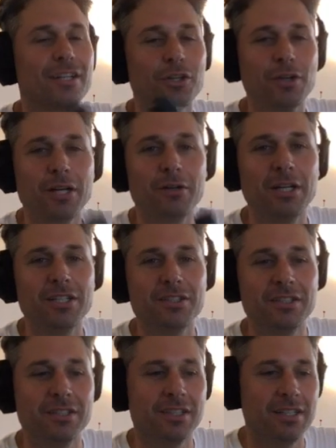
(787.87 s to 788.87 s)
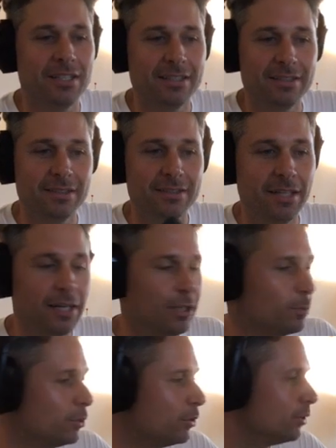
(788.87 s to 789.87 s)
Great question. It's a
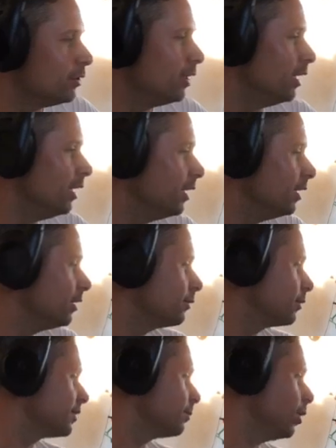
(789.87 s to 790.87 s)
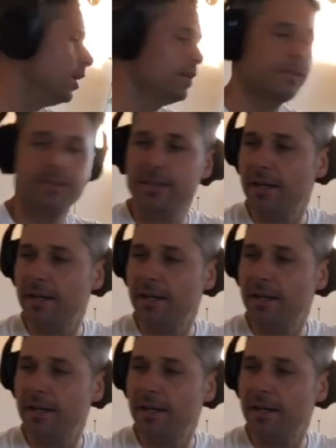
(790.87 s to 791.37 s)
terrible response.